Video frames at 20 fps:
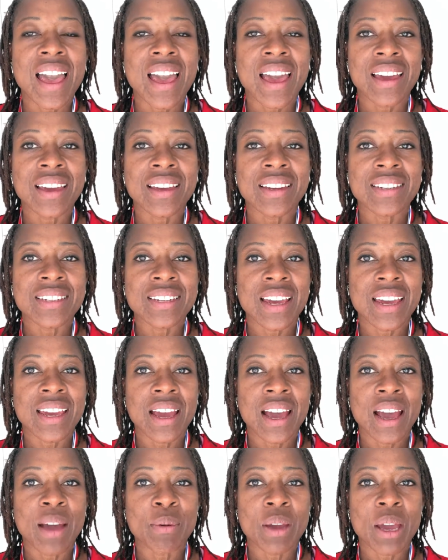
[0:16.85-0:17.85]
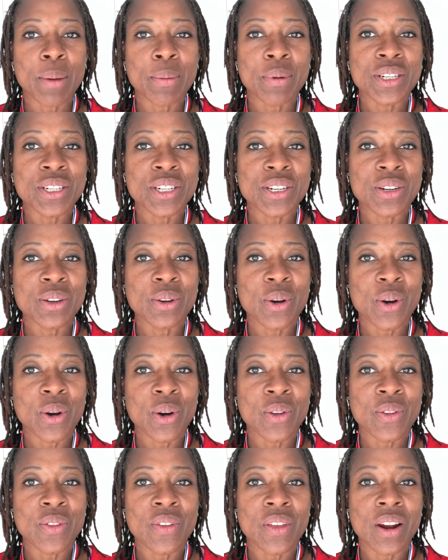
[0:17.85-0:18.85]
And I'm coming to you
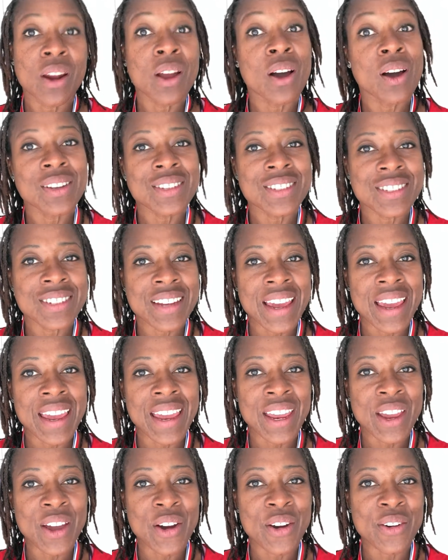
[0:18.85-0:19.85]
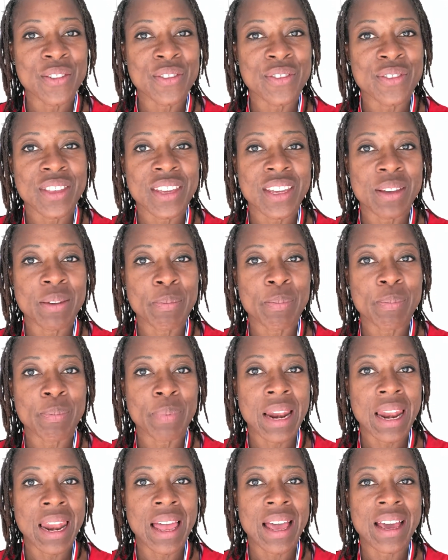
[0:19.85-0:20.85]
on the last day of the
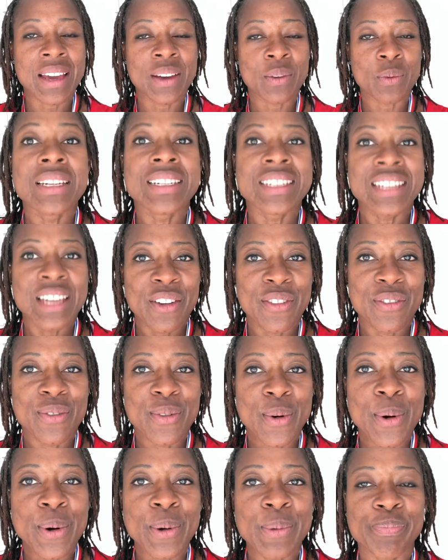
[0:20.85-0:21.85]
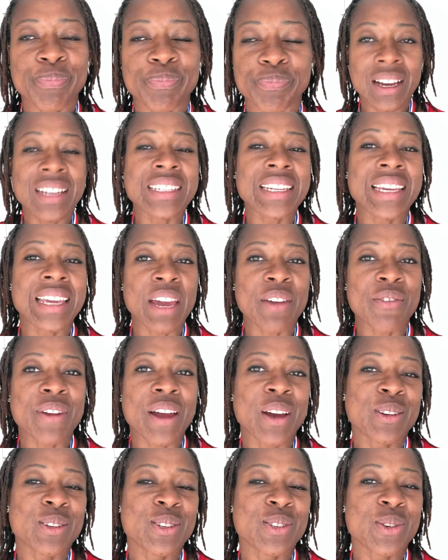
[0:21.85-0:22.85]
plan, day 4. I didn't get
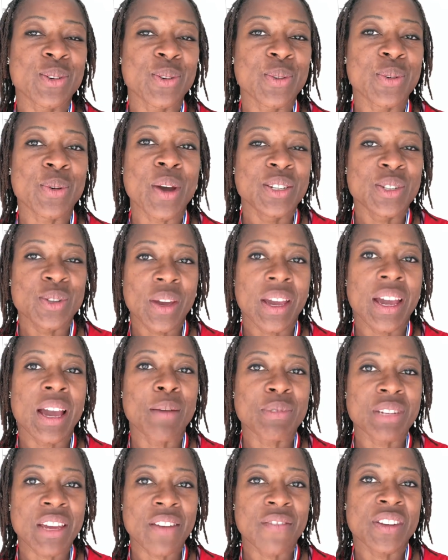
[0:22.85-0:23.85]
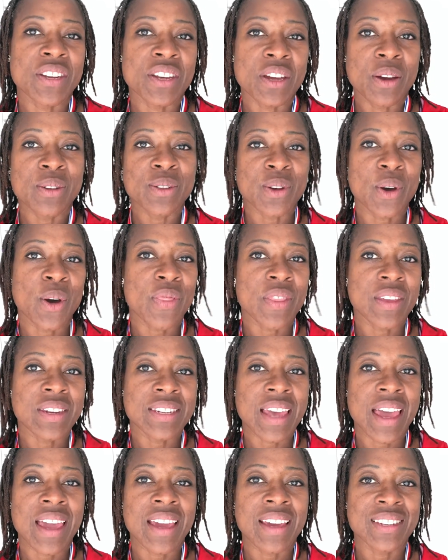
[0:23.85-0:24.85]
round to doing update videos on the
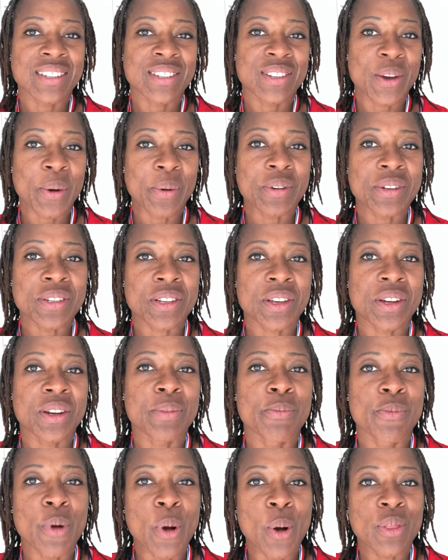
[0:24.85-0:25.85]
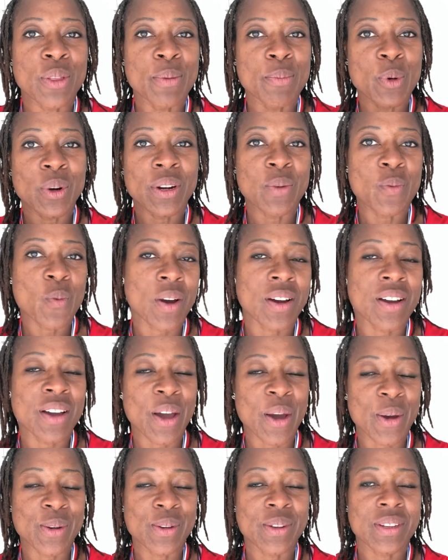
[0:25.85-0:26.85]
day, so I'm just going to roll them all in one
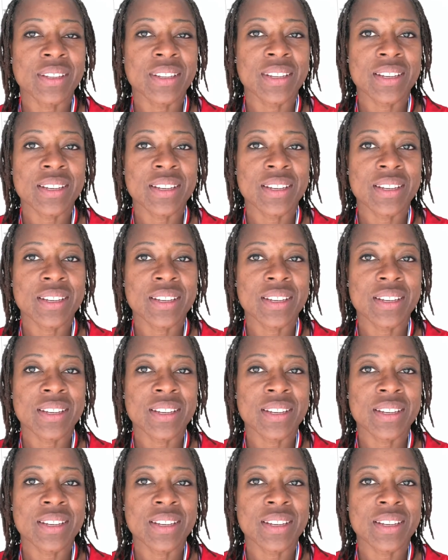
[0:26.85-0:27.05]
go.